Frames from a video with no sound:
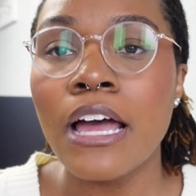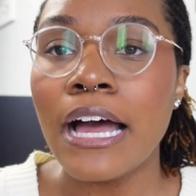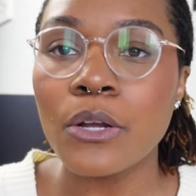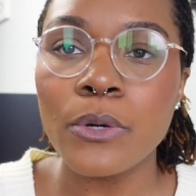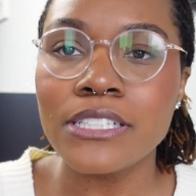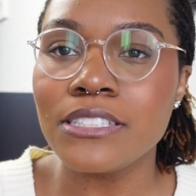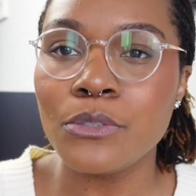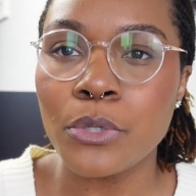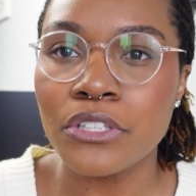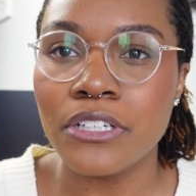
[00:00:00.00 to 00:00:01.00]
question
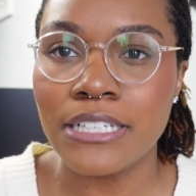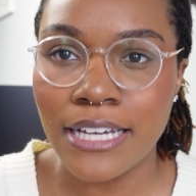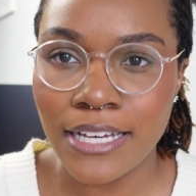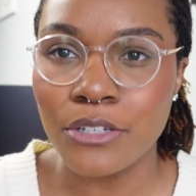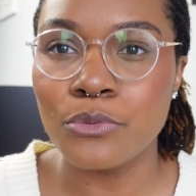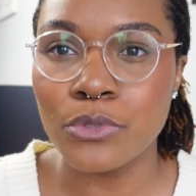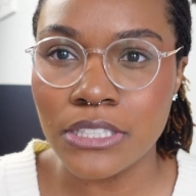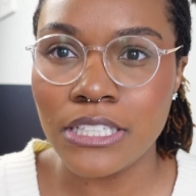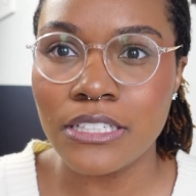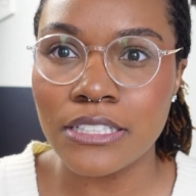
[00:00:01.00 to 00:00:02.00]
whether or not a
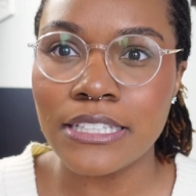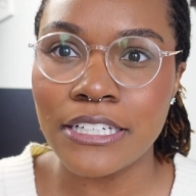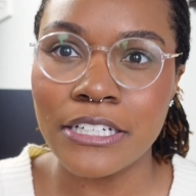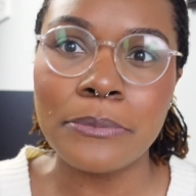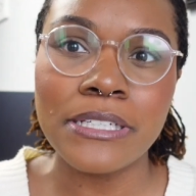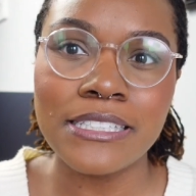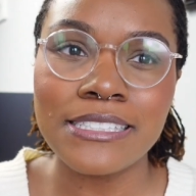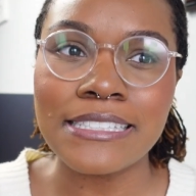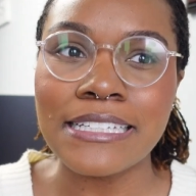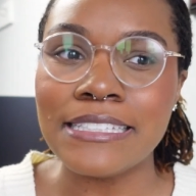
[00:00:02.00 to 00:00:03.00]
really good
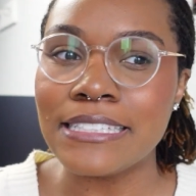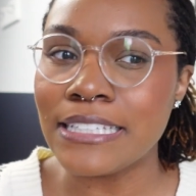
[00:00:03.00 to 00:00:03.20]
therapist is